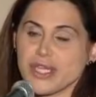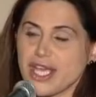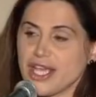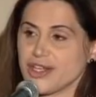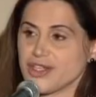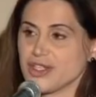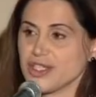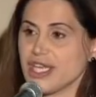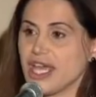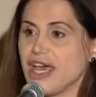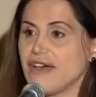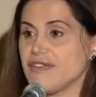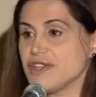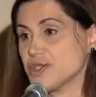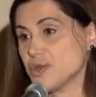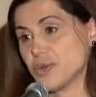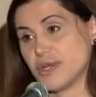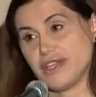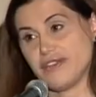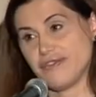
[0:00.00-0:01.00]
we actually have a
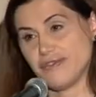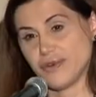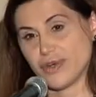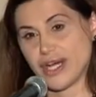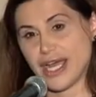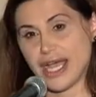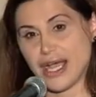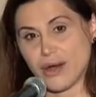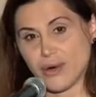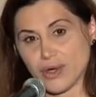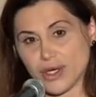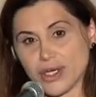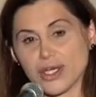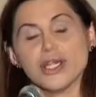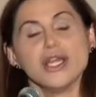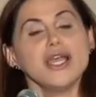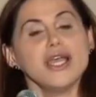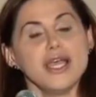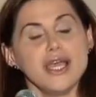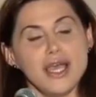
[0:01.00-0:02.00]
24
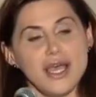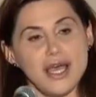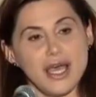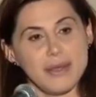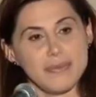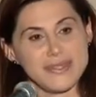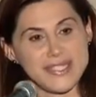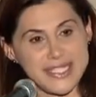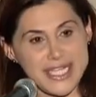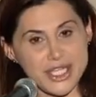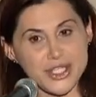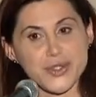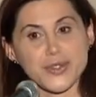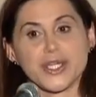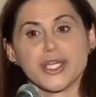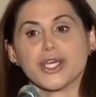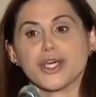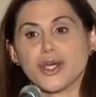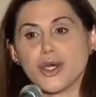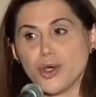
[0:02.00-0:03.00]
hour
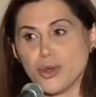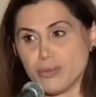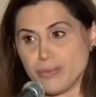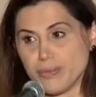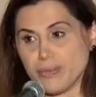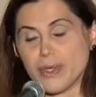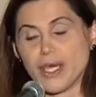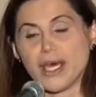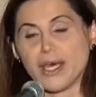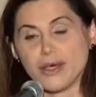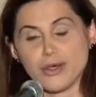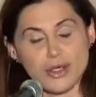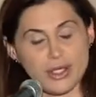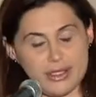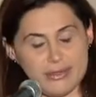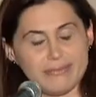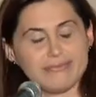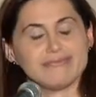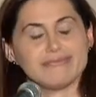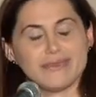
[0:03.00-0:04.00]
obstetric.
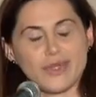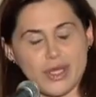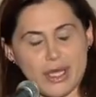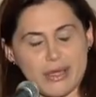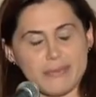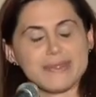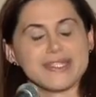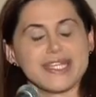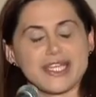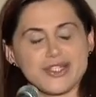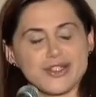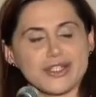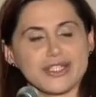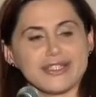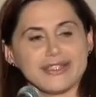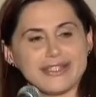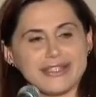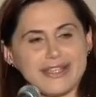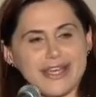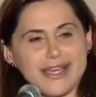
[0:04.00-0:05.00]
Uh, obstetric
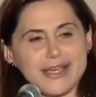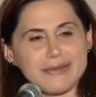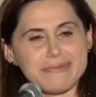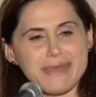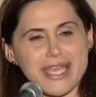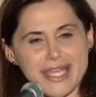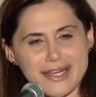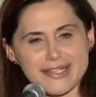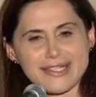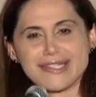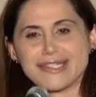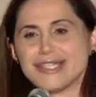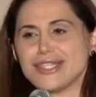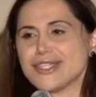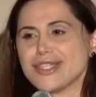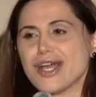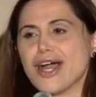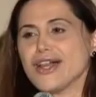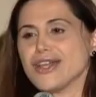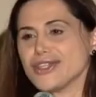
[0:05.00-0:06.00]
uh,
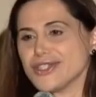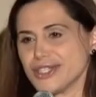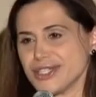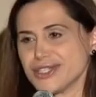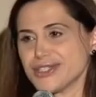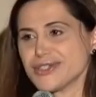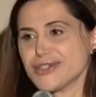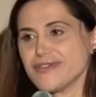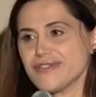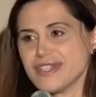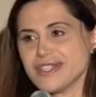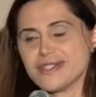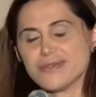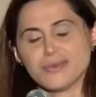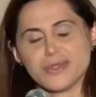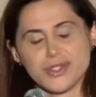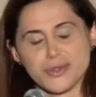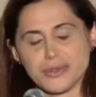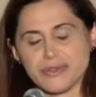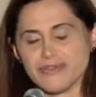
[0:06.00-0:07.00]
anesthesiology service,
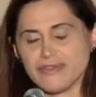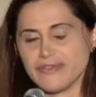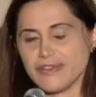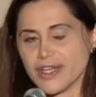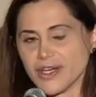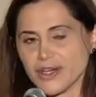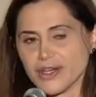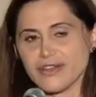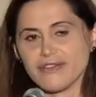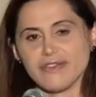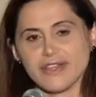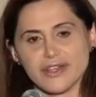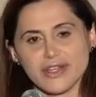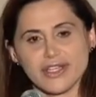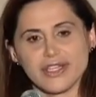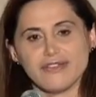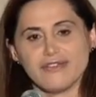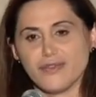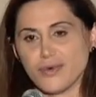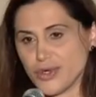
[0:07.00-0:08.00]
which we're very,
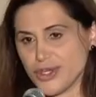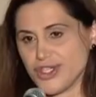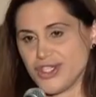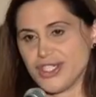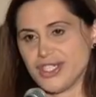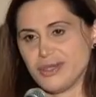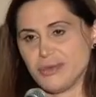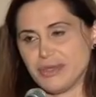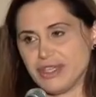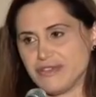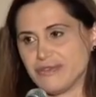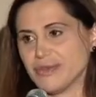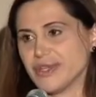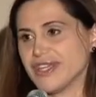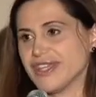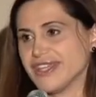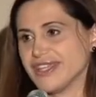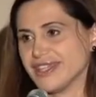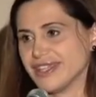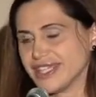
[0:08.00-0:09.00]
very fortunate. We have
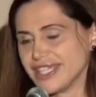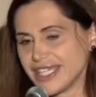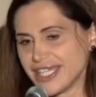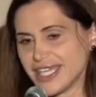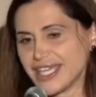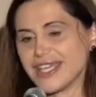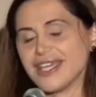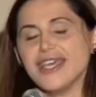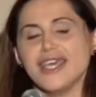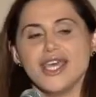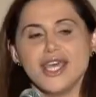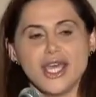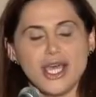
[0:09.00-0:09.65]
one of the leading